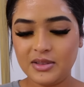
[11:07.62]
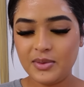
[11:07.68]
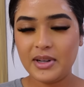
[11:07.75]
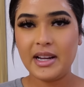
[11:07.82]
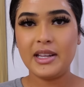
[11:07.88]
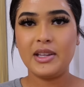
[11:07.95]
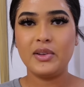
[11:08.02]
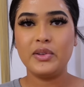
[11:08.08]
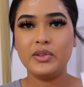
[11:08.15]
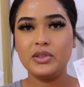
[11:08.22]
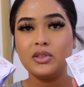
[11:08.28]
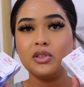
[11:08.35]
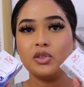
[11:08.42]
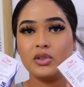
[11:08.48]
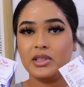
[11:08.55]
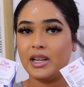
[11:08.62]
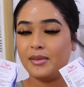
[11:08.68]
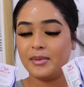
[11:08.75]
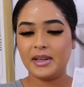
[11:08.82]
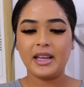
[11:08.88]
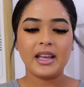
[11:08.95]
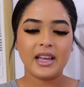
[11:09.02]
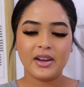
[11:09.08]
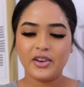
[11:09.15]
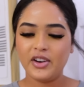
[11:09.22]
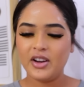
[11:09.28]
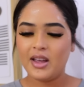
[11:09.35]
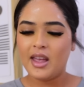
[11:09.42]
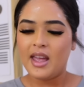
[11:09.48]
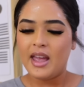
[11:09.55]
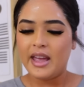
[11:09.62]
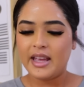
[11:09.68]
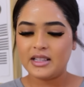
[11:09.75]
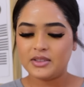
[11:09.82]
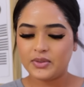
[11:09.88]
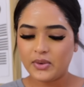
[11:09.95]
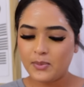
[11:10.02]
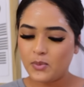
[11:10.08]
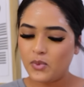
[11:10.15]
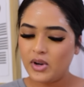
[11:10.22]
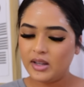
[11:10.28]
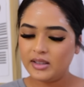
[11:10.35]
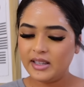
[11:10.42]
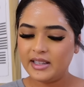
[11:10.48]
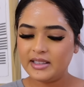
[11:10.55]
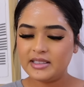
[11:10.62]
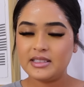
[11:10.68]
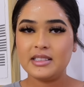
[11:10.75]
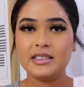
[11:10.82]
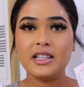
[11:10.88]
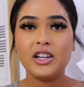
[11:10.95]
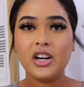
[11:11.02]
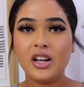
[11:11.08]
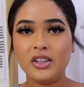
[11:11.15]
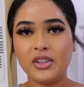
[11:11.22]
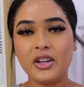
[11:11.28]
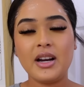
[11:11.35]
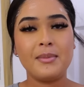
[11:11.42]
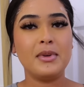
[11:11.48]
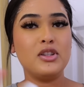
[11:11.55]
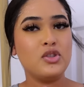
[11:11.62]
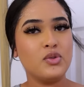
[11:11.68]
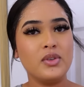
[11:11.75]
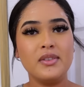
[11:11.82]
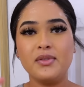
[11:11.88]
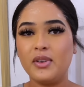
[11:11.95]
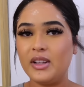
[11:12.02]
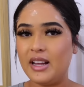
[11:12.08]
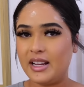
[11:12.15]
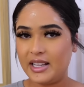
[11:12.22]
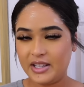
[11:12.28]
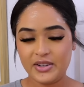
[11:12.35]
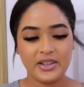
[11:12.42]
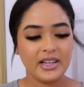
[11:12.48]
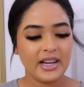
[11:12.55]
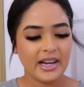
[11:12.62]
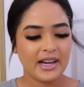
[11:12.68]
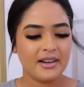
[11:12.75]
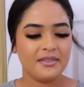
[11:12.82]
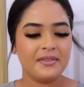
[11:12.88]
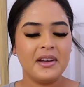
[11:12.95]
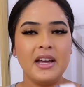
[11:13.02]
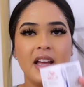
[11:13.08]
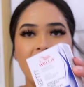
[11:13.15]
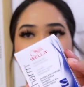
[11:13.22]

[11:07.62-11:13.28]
is what I use to dye my hair. It's from Wella. This is the color I've been doing for like a year and a half.